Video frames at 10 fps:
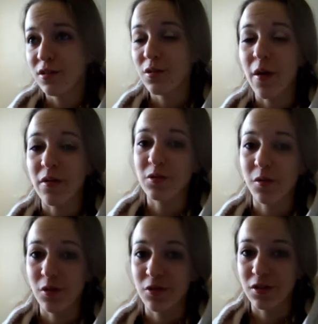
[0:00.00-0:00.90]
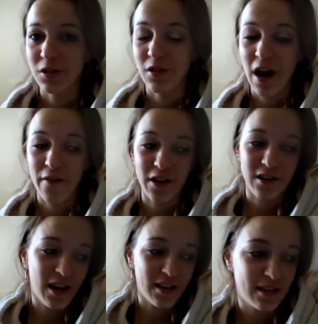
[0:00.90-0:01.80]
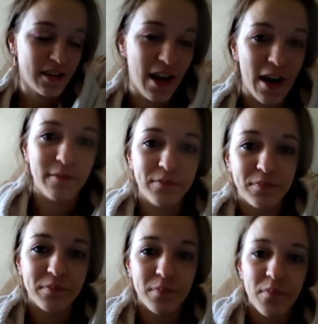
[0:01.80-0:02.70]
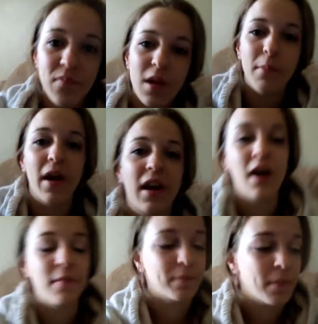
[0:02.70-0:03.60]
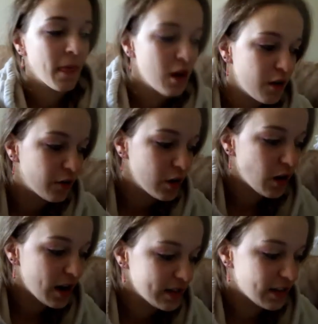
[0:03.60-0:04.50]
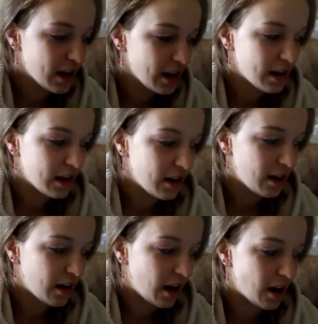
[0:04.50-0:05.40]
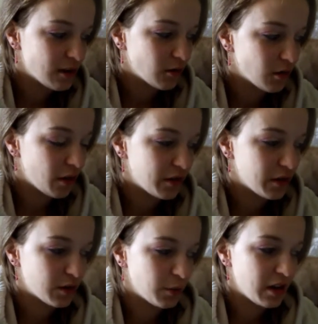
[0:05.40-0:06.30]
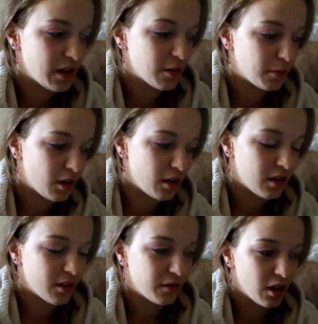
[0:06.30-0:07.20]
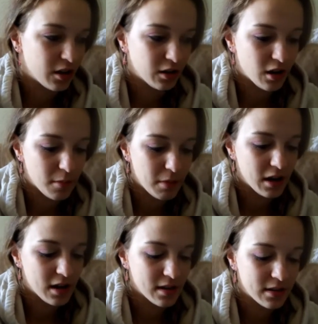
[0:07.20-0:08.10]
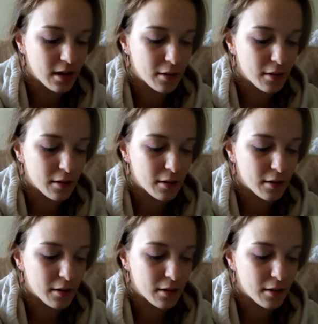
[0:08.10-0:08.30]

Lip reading: 2 hours total just to do a half an hour test, yeah. But for you guys that I don't know if this will be in the vlog or not, because